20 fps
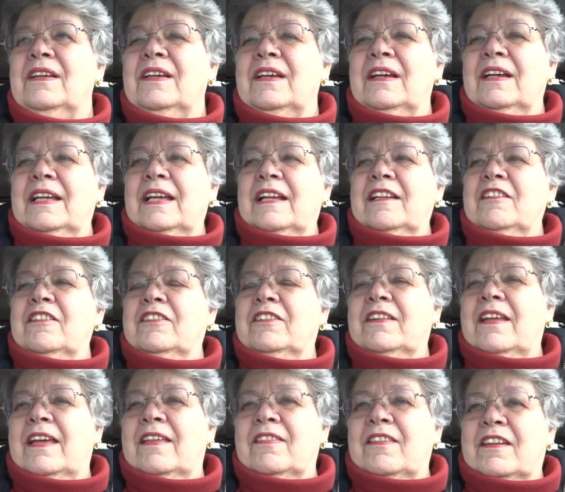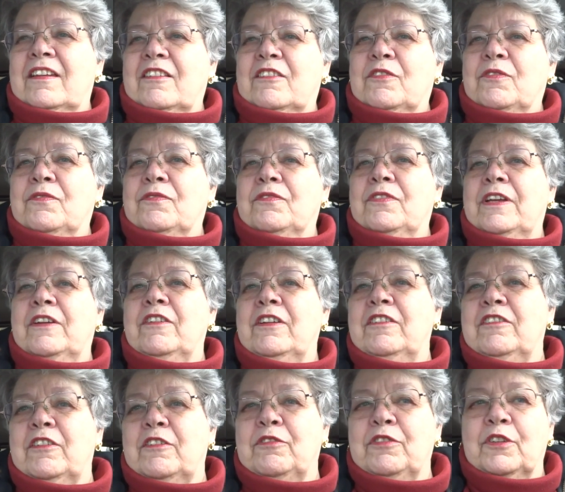I understand that it's very
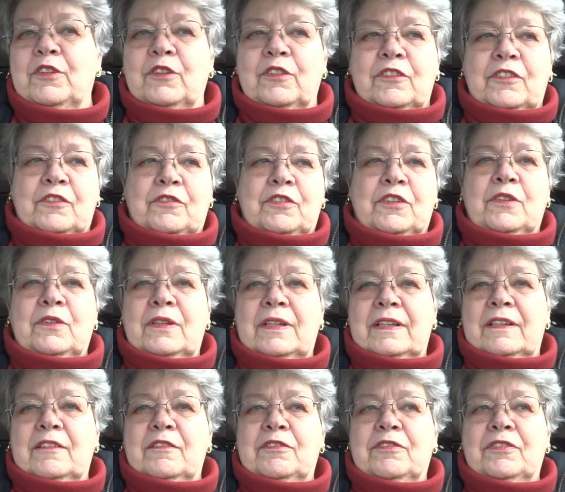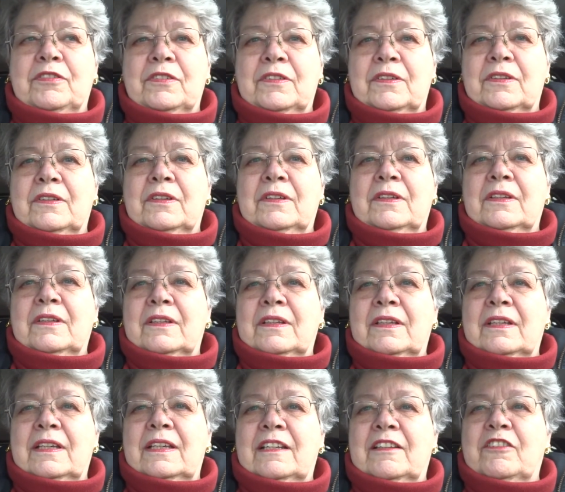difficult if you live
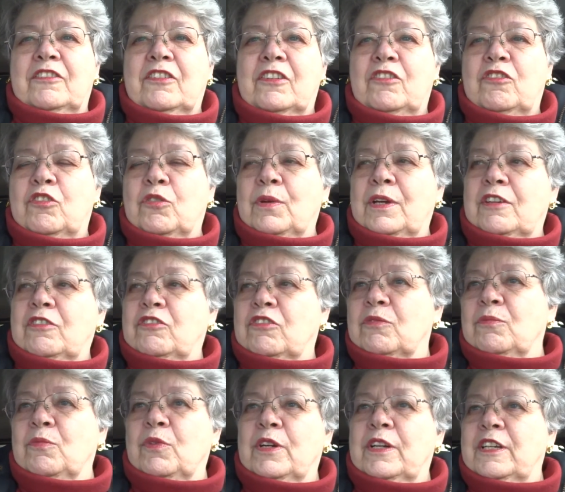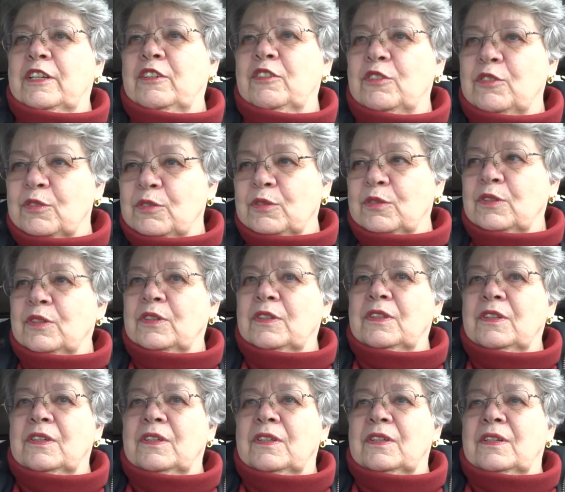in a situation where you
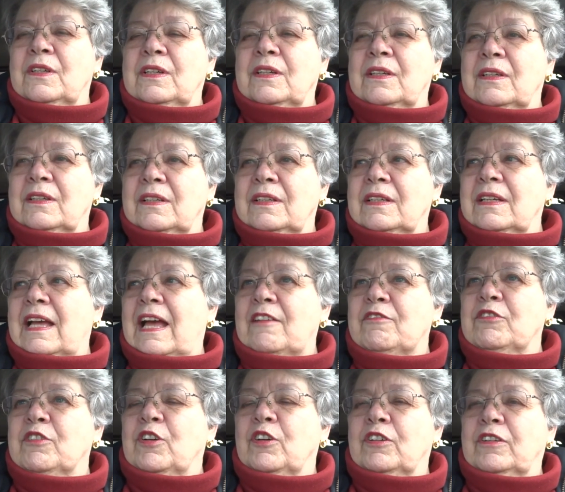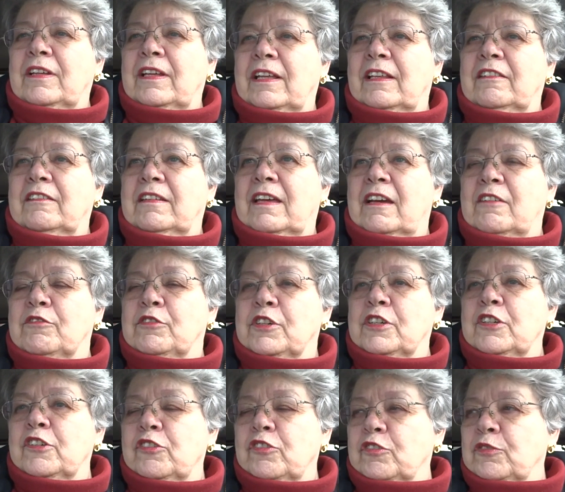haven't got health
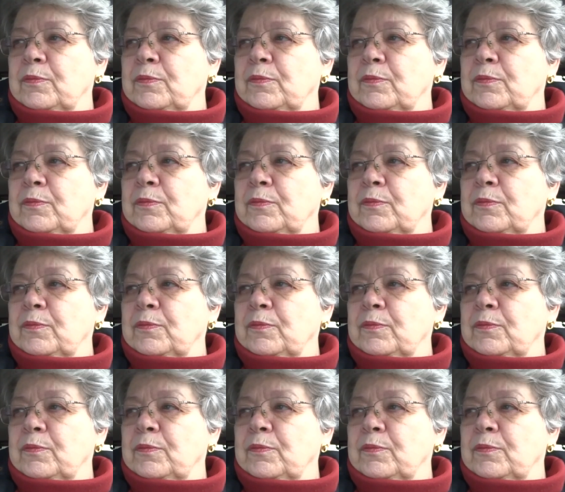coverage.